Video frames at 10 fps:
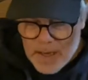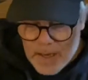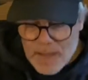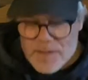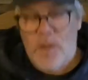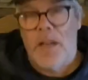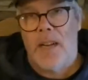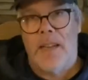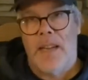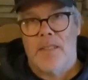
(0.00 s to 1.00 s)
also
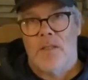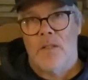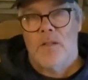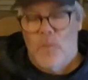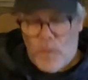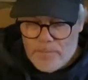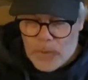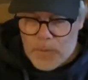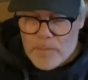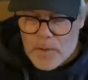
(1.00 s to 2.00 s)
got canceled when
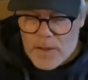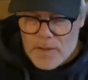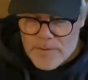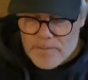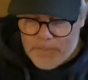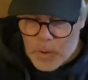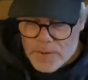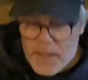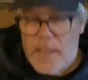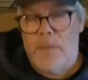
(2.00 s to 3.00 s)
both players from both
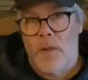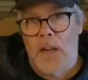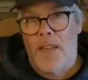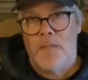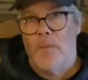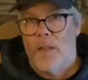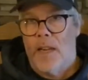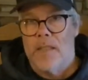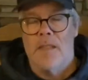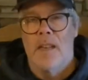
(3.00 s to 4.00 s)
teams were
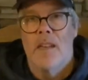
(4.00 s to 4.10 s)
hospitalized.